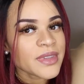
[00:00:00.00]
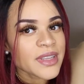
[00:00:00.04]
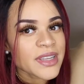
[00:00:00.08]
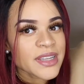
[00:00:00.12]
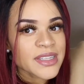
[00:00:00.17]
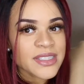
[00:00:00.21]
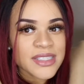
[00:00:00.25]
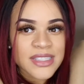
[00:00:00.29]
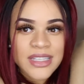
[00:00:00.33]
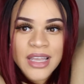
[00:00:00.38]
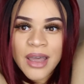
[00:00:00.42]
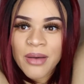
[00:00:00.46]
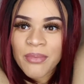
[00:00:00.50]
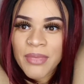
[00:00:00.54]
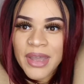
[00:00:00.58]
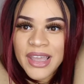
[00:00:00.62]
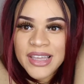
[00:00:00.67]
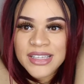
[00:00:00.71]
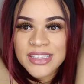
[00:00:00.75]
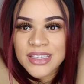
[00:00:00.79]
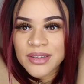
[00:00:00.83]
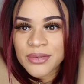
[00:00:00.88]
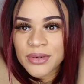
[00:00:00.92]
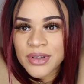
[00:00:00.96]
It's
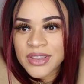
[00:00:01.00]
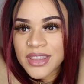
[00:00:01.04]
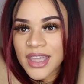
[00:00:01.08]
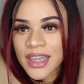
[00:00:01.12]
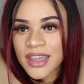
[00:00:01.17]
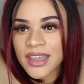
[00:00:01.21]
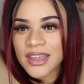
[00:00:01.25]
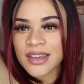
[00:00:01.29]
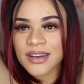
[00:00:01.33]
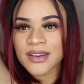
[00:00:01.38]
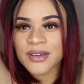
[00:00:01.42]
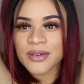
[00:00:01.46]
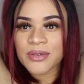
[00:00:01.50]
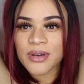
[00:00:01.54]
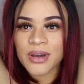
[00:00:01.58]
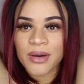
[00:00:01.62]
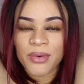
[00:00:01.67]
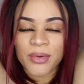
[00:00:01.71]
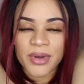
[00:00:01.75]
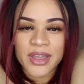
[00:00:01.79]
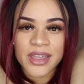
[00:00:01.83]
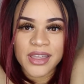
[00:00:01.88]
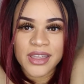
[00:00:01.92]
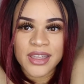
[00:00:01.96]
amazing what they can do with
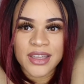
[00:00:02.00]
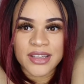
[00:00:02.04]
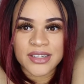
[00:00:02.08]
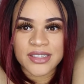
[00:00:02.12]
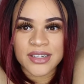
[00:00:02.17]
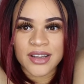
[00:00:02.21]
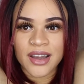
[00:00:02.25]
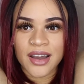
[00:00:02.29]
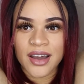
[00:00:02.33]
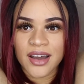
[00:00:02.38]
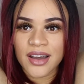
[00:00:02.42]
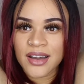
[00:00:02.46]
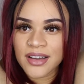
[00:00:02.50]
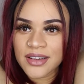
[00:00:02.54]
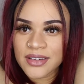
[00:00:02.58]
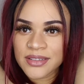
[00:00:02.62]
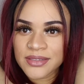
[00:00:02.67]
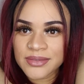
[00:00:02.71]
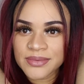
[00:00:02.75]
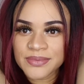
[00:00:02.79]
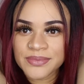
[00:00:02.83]
wigs, y'all.